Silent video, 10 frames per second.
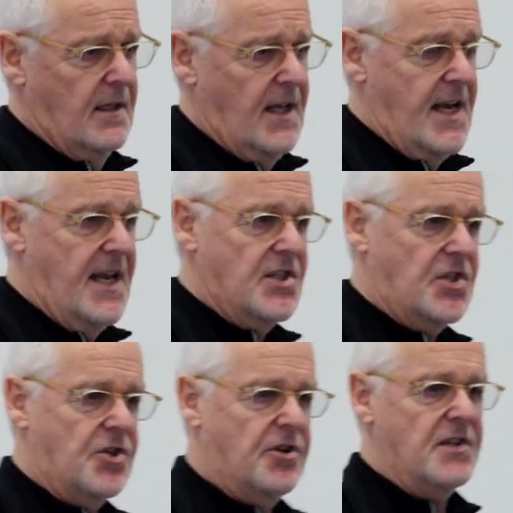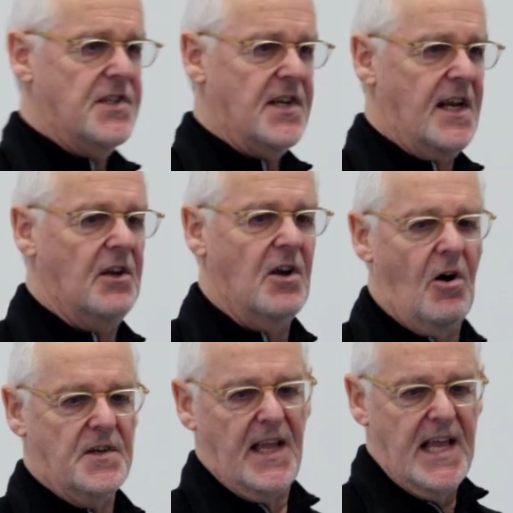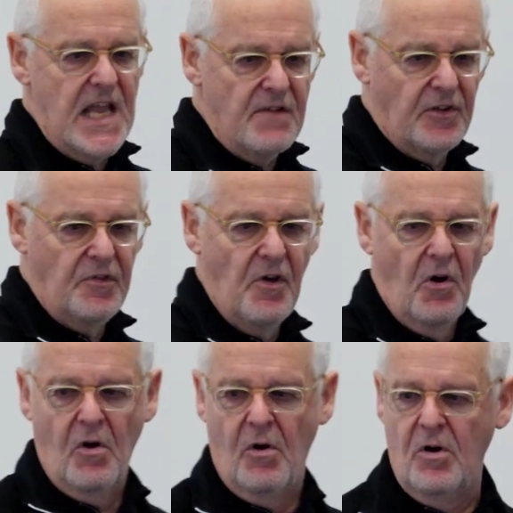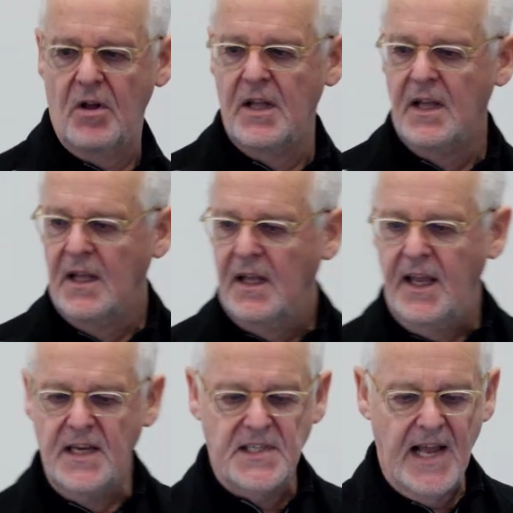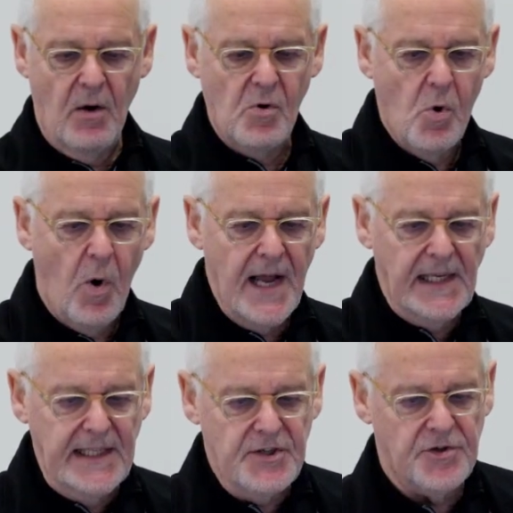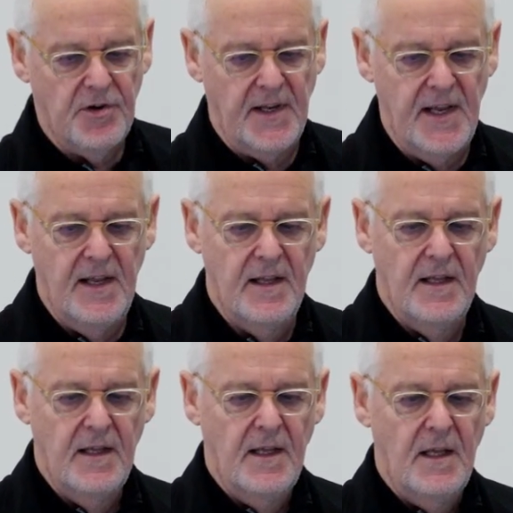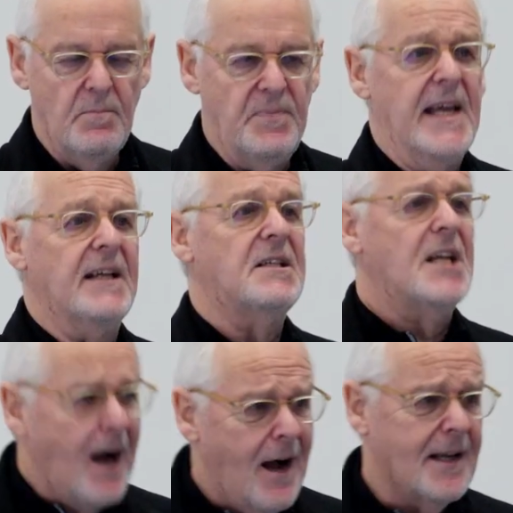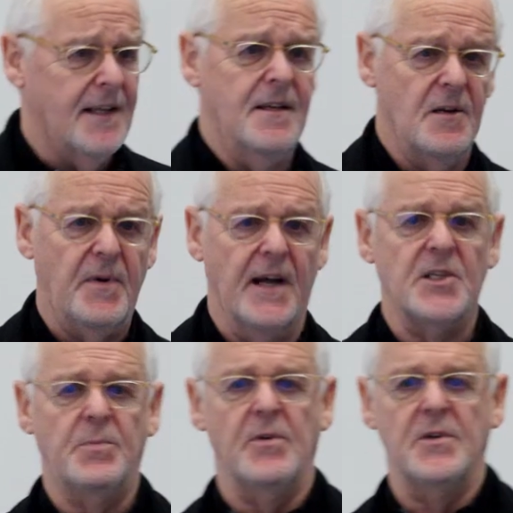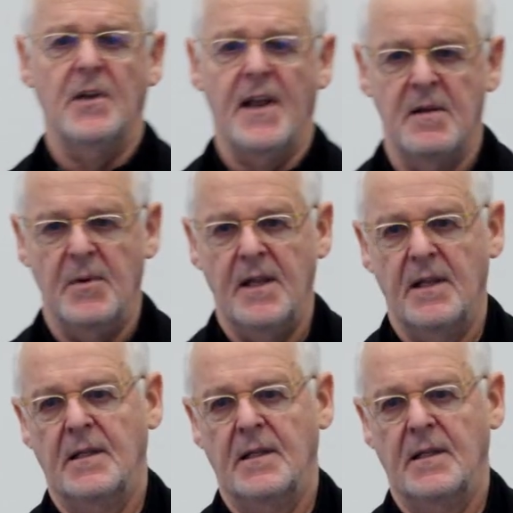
in his trust in God, even though he's now quite literally being targeted by a spiritual enemy.